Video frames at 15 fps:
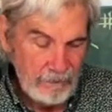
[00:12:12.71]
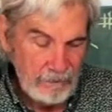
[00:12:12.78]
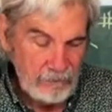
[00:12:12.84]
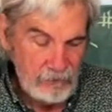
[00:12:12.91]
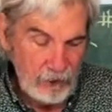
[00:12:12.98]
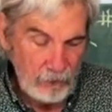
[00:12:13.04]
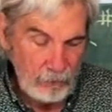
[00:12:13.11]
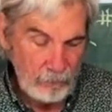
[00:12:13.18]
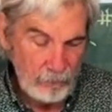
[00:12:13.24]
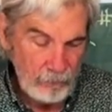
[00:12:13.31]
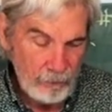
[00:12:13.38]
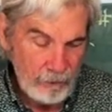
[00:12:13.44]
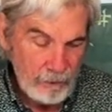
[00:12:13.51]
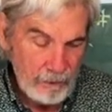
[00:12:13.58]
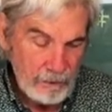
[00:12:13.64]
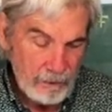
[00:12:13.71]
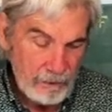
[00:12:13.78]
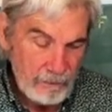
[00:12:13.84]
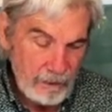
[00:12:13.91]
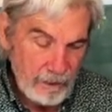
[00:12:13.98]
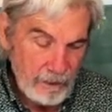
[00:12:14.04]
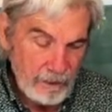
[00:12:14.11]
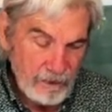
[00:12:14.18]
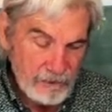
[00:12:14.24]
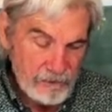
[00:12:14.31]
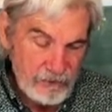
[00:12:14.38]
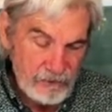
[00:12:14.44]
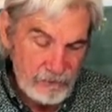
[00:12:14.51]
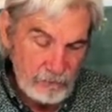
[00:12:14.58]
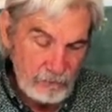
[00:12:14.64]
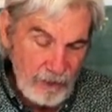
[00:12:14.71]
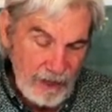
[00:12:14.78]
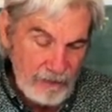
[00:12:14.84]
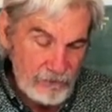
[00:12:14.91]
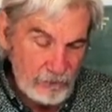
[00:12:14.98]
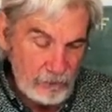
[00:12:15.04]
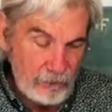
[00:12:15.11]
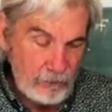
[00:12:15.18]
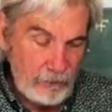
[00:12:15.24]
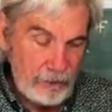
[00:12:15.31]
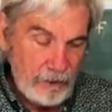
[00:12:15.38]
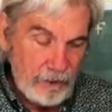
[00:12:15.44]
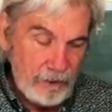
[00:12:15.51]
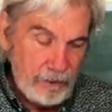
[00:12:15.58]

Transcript: So uh, he says, "Arise, O Lord."